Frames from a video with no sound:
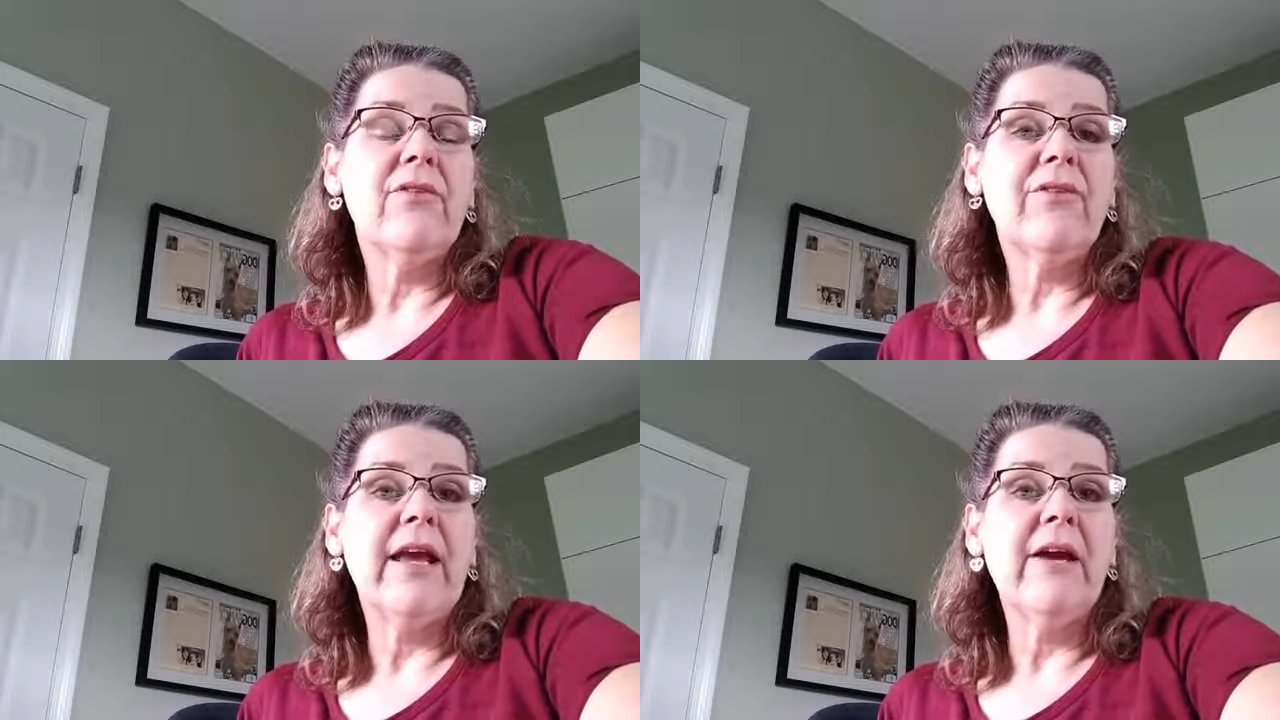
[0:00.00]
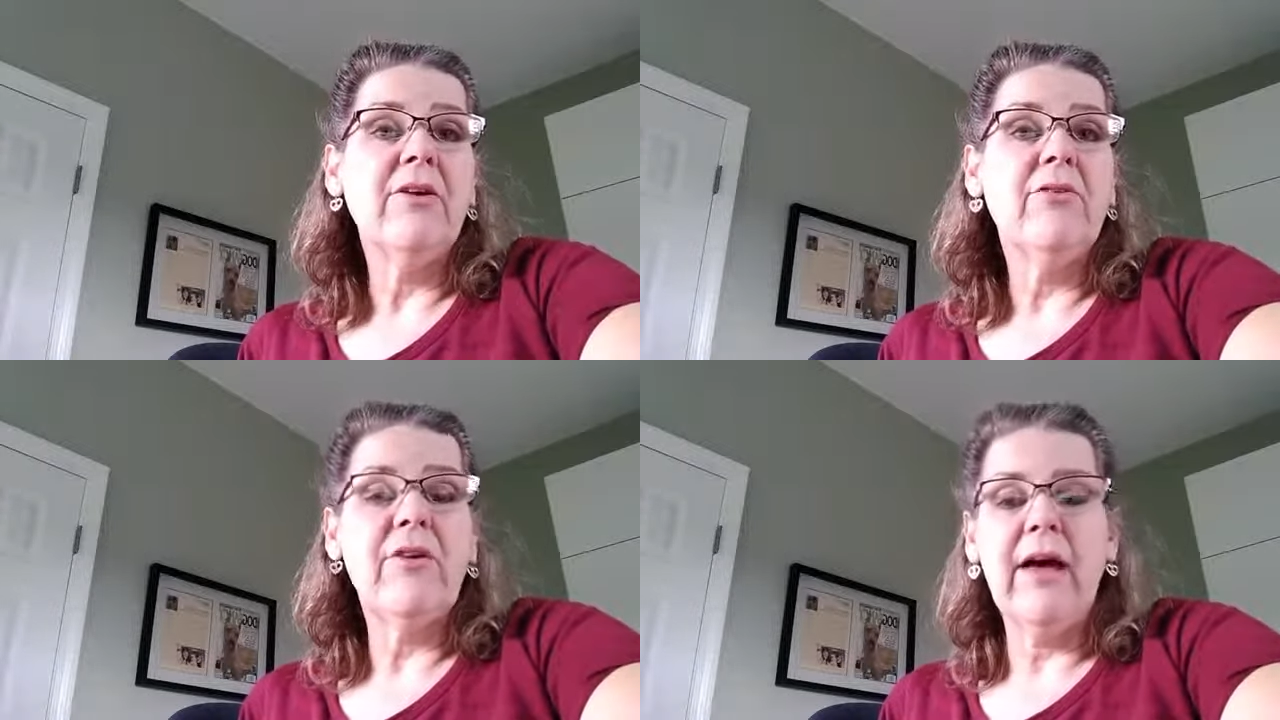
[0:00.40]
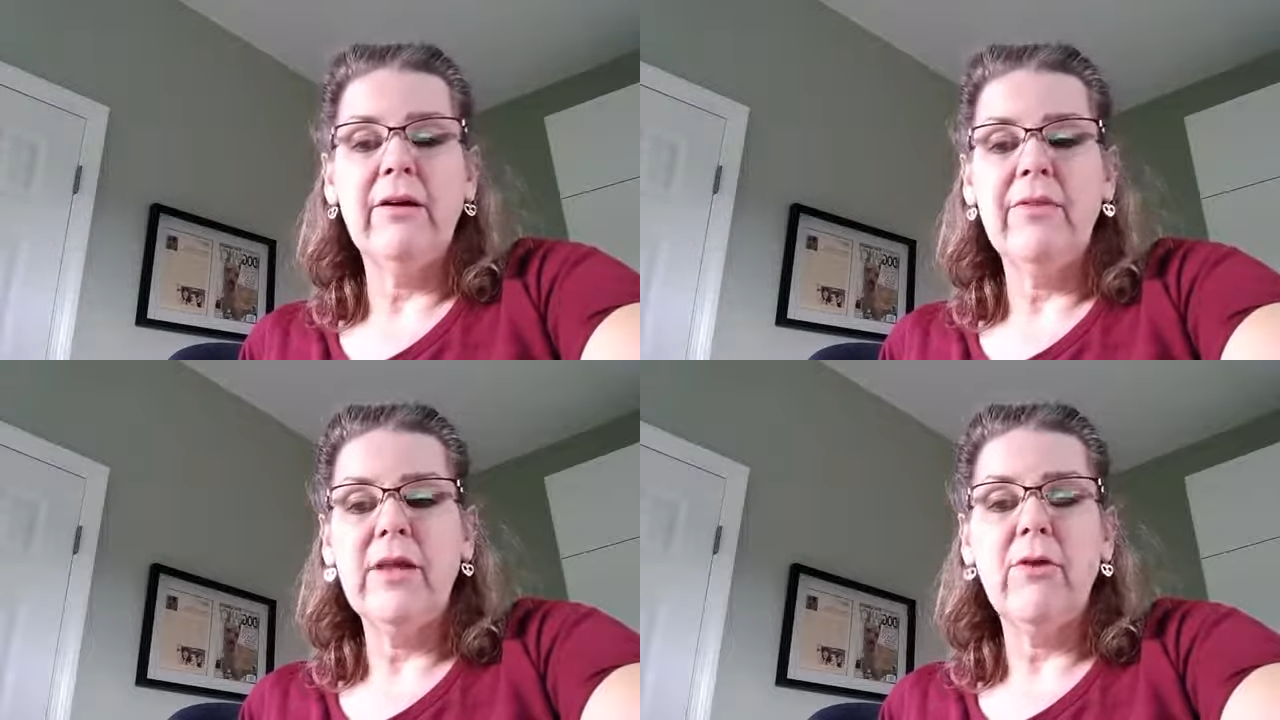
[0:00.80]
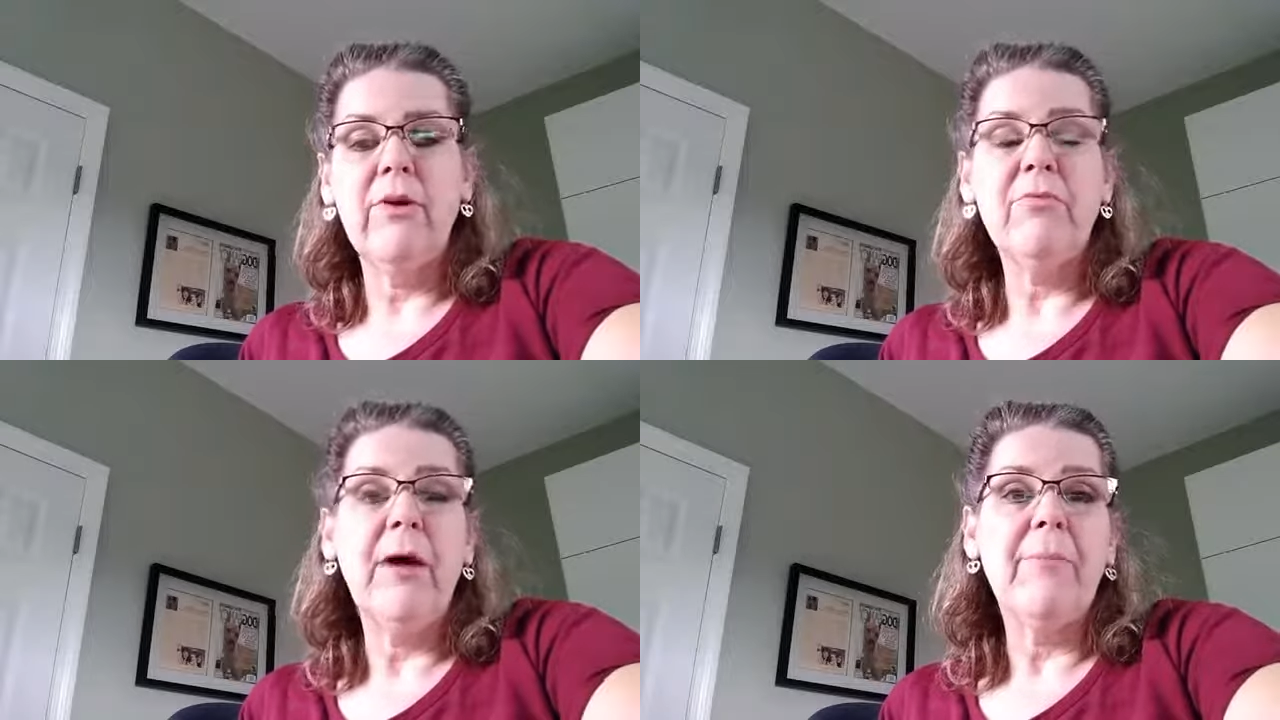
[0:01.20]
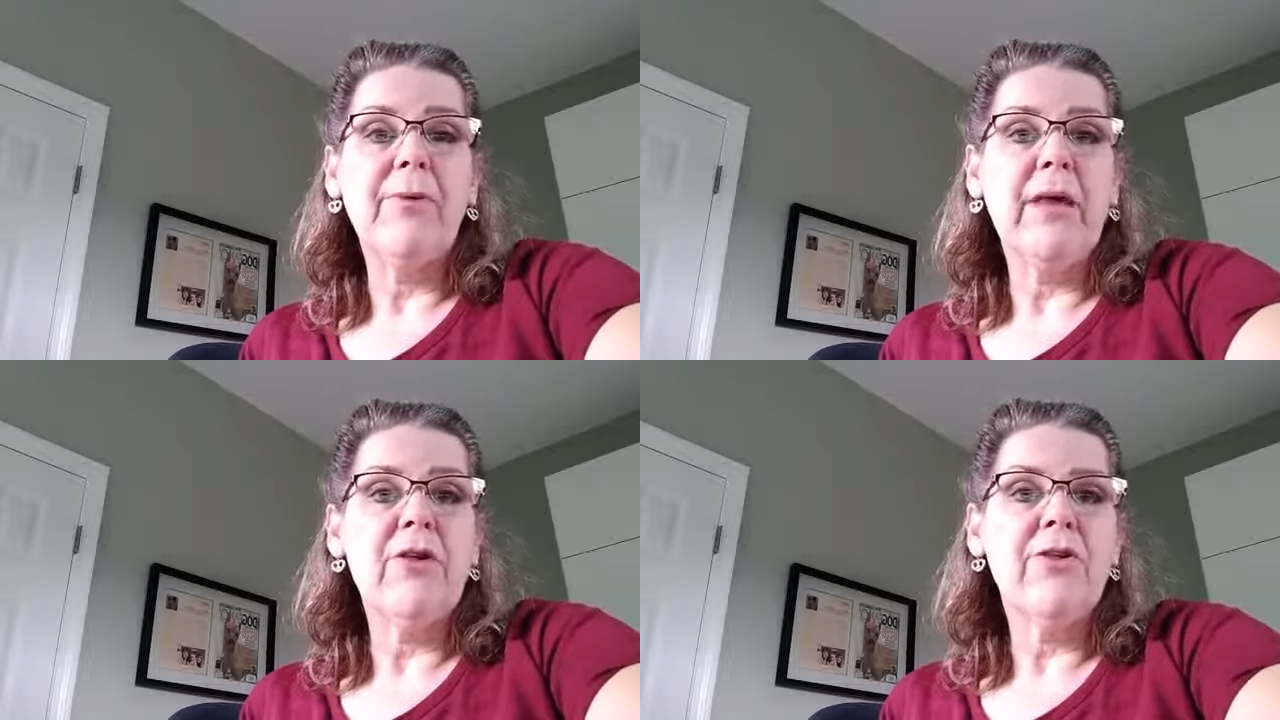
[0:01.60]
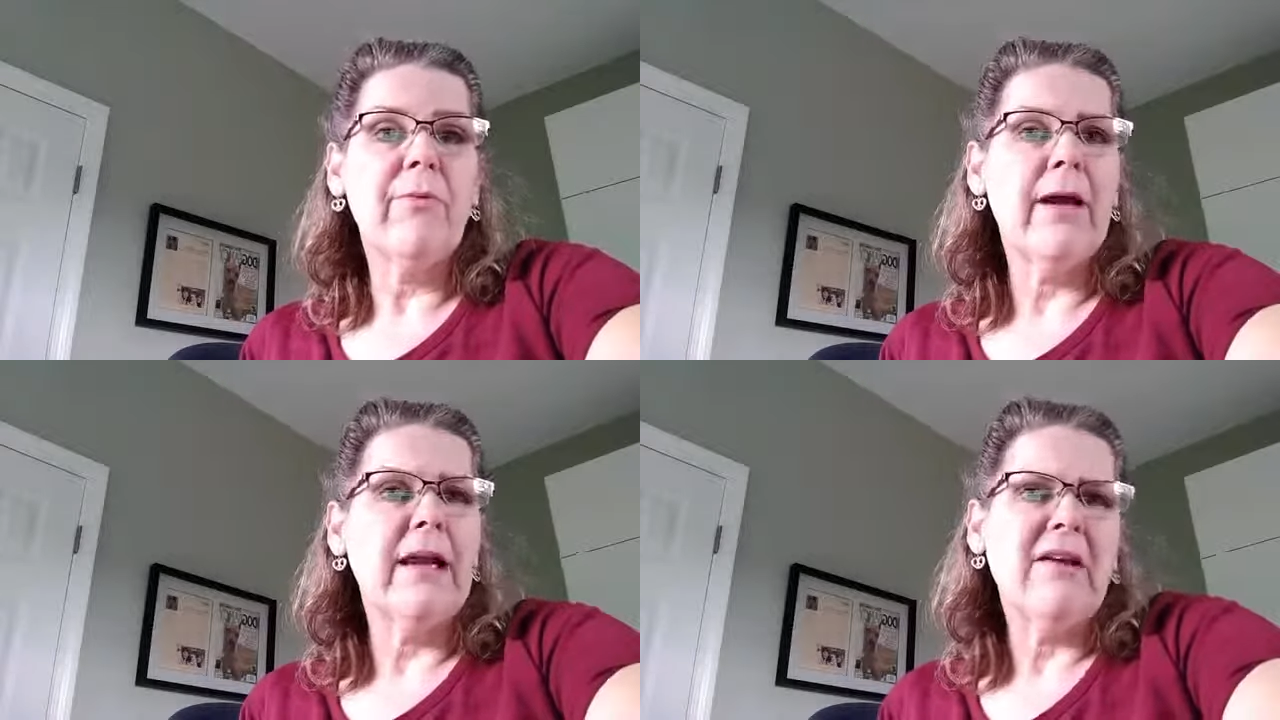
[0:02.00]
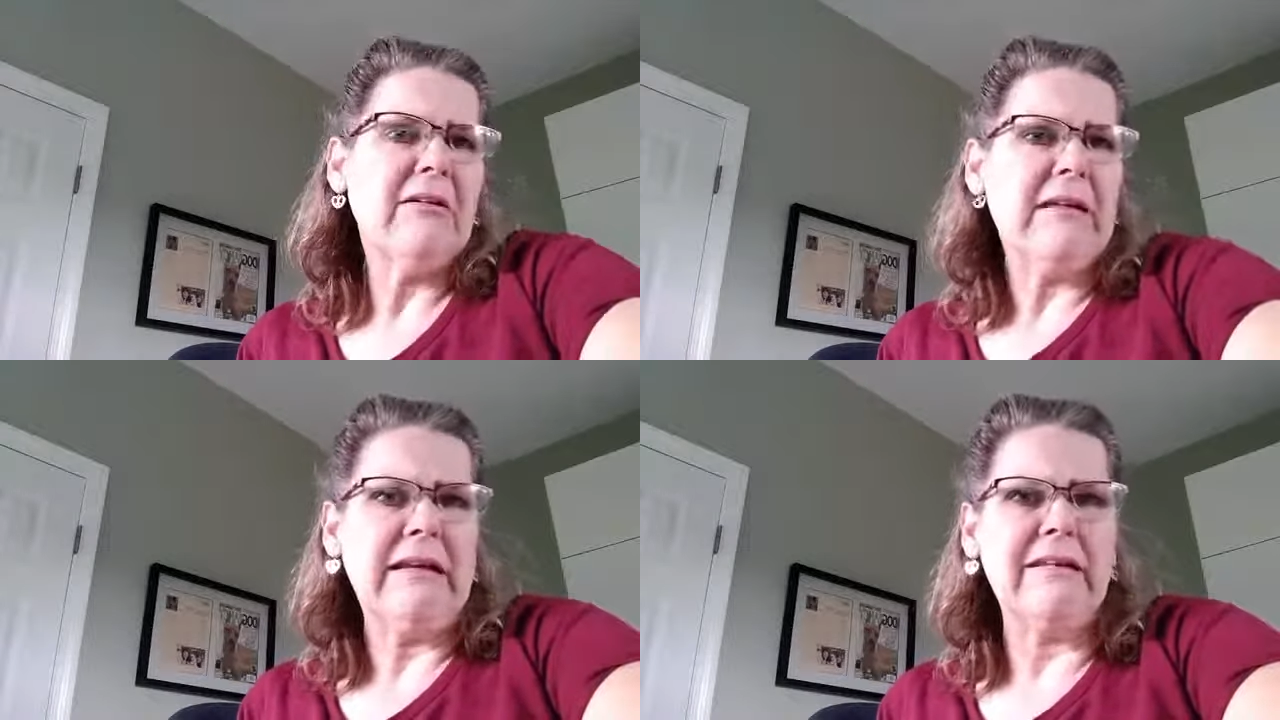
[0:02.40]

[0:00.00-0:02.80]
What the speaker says: scanners out in the U.S. population right now.